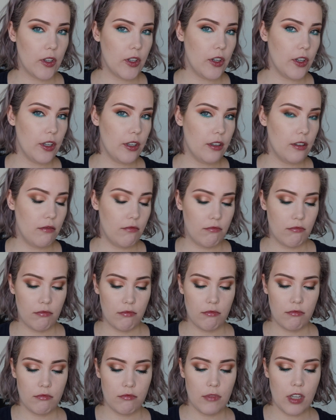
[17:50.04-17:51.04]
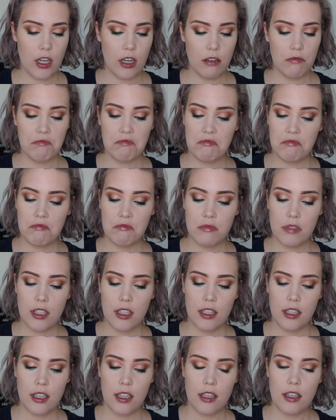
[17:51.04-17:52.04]
good, you know?
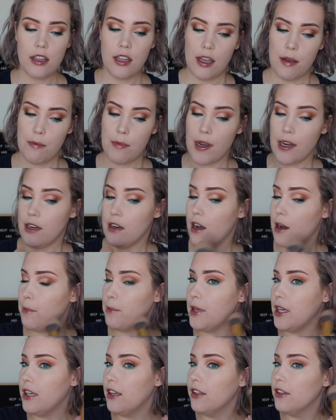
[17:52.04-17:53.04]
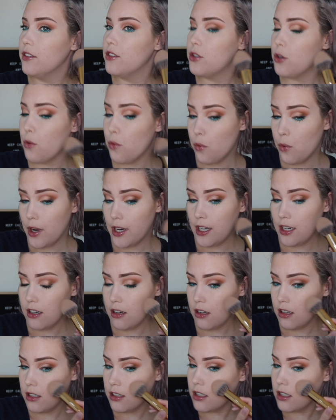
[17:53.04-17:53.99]
That might not be $20.